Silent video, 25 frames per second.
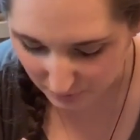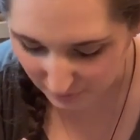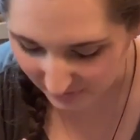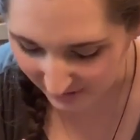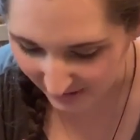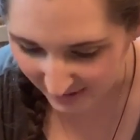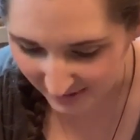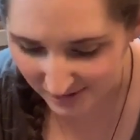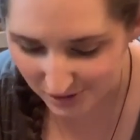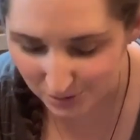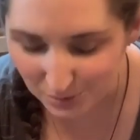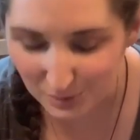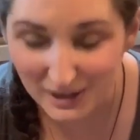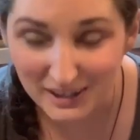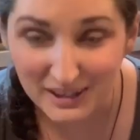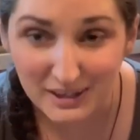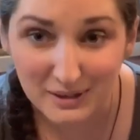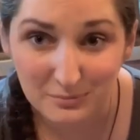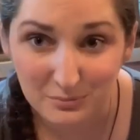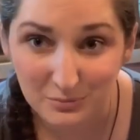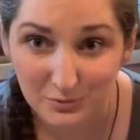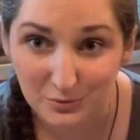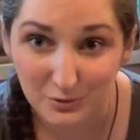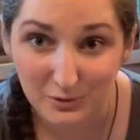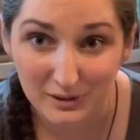that's why
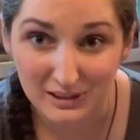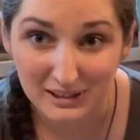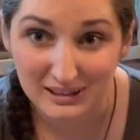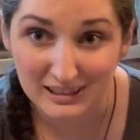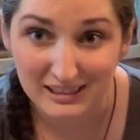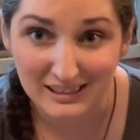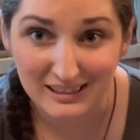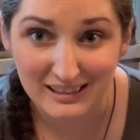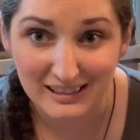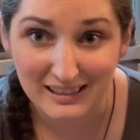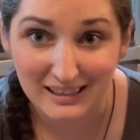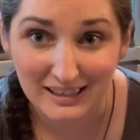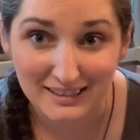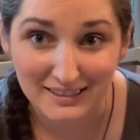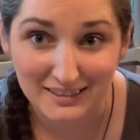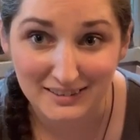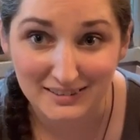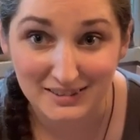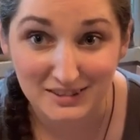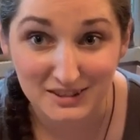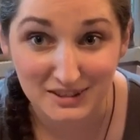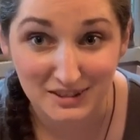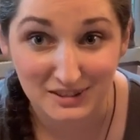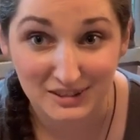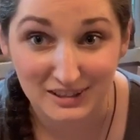I'm really
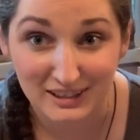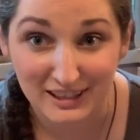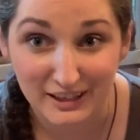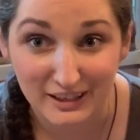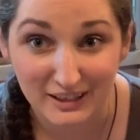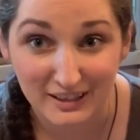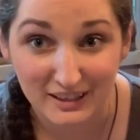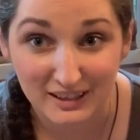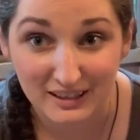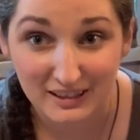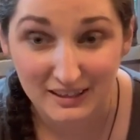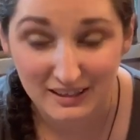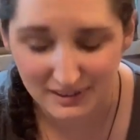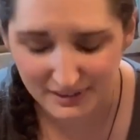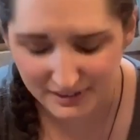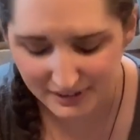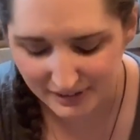into like